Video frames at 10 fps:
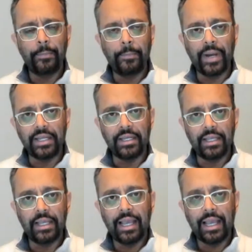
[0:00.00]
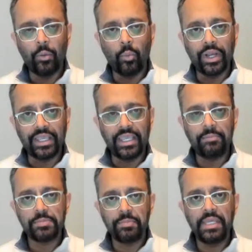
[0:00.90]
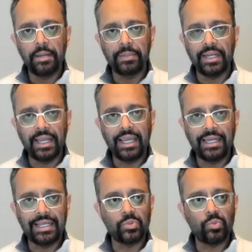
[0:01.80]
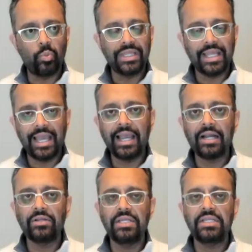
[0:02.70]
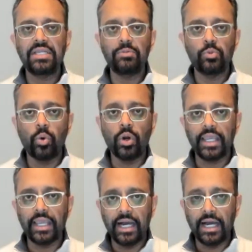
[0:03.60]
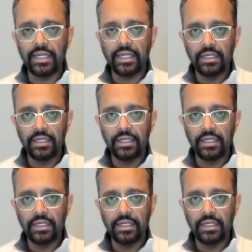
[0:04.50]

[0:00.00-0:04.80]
But what keeps me up at night is, what the heck are these teams working on?